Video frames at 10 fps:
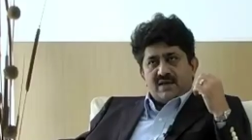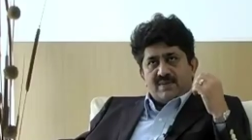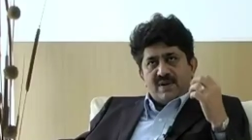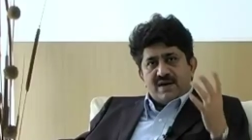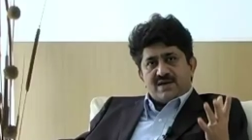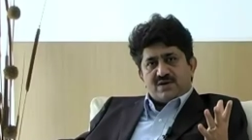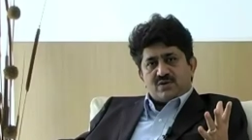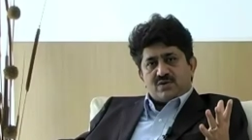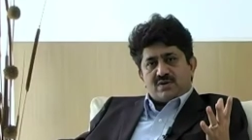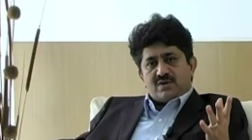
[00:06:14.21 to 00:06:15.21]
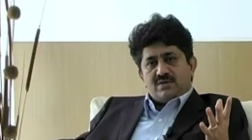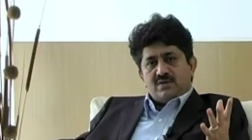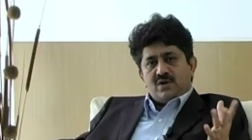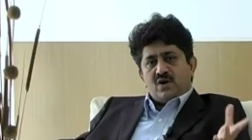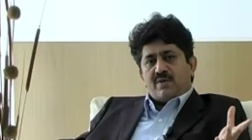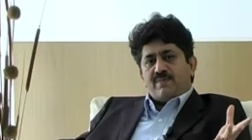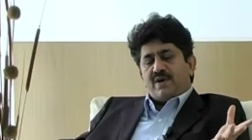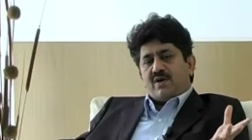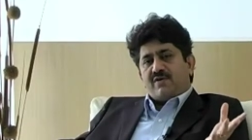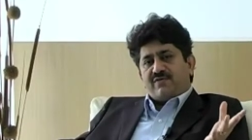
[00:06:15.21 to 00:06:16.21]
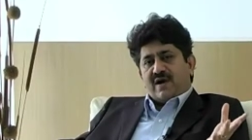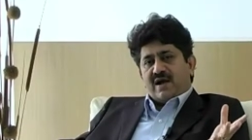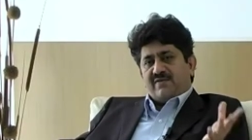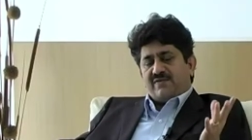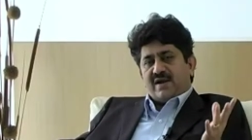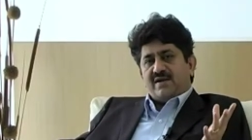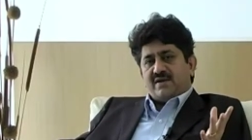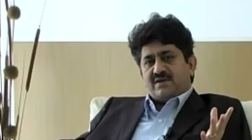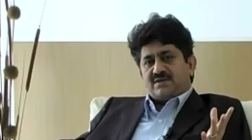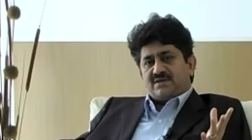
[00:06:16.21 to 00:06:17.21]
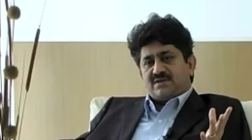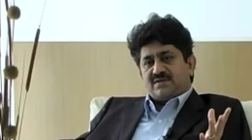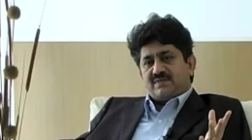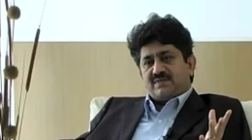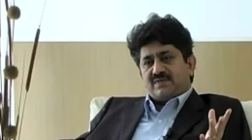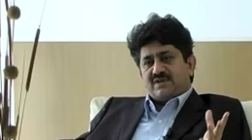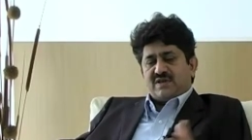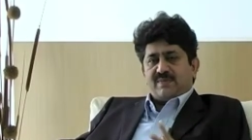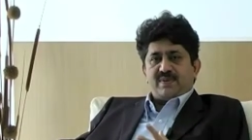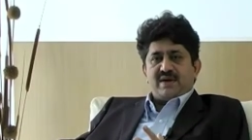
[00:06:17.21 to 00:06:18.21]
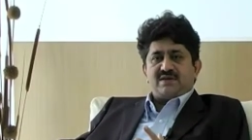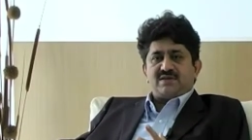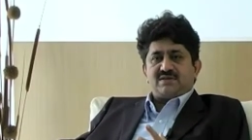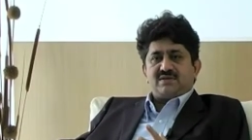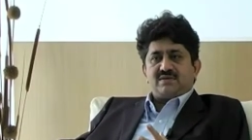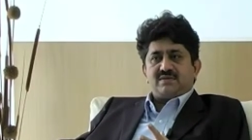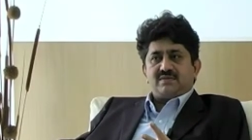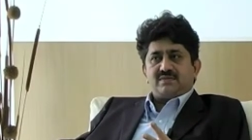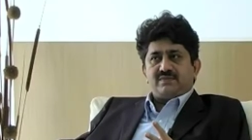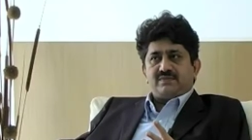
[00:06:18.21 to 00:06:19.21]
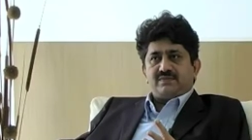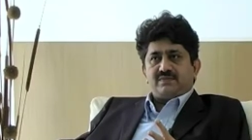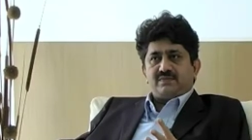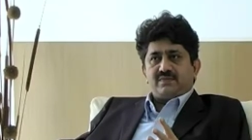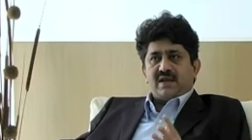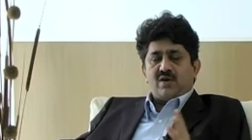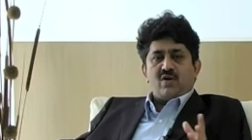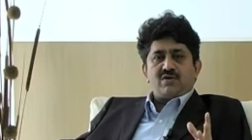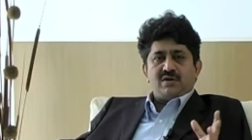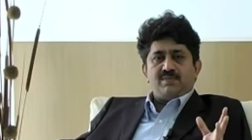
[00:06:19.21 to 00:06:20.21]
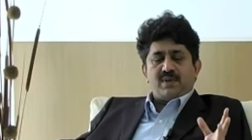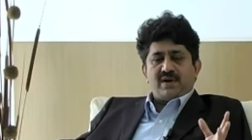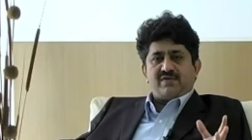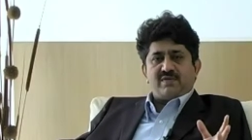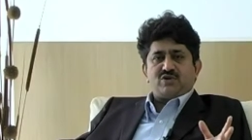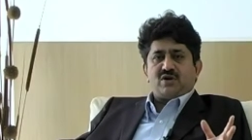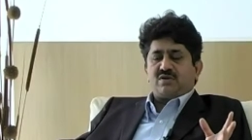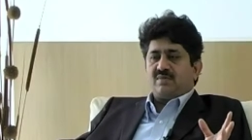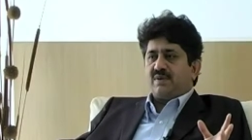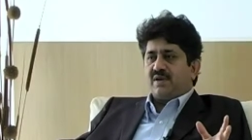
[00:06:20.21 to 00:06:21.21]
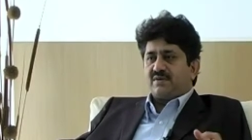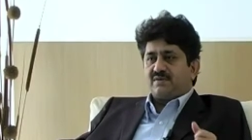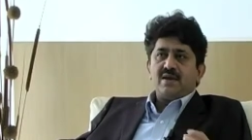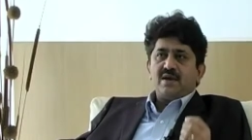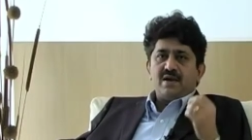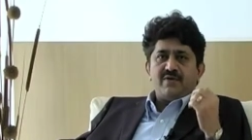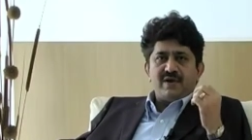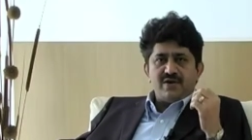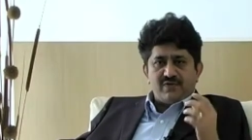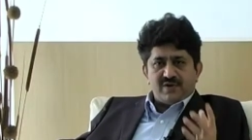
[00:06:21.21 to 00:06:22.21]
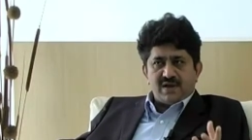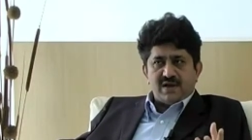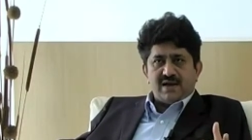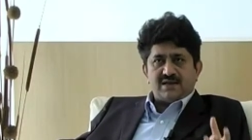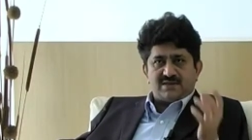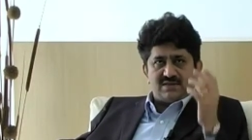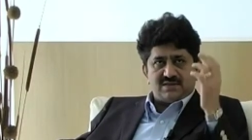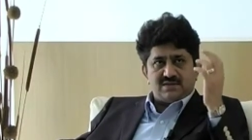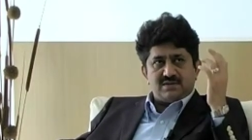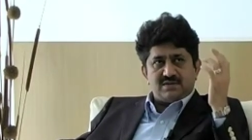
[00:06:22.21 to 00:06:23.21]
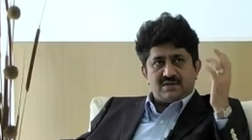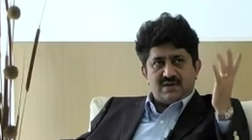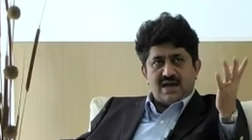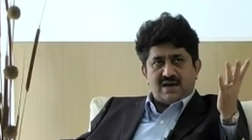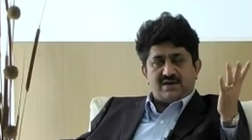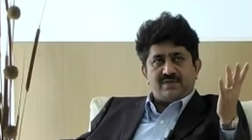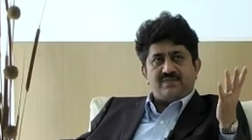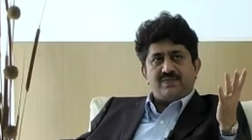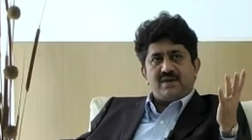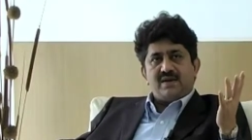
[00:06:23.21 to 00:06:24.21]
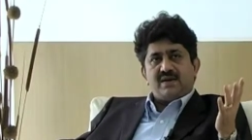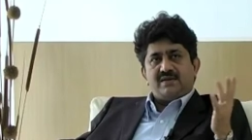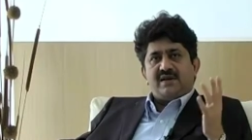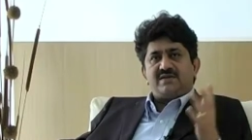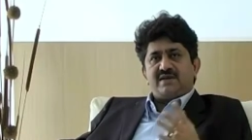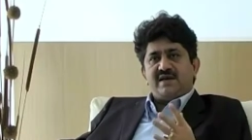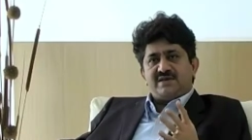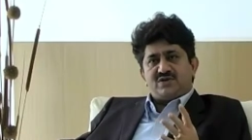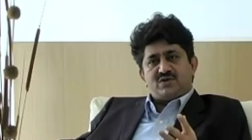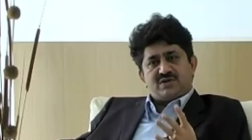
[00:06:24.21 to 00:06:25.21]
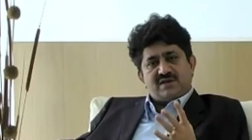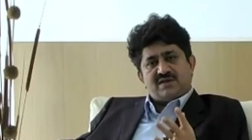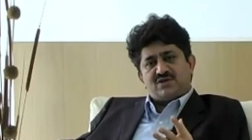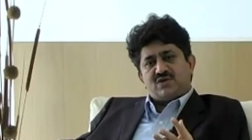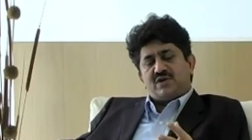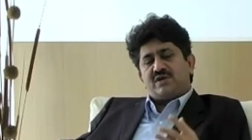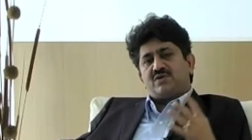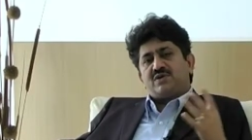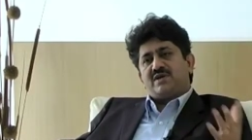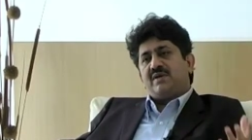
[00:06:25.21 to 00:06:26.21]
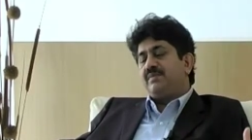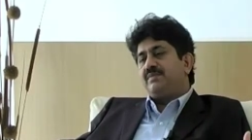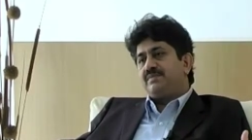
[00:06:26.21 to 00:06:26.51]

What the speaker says: ability to look beyond 5-10 years separates a long-term player from a short-term player. Now, when you realize that, then it's easy to sell the story to the team.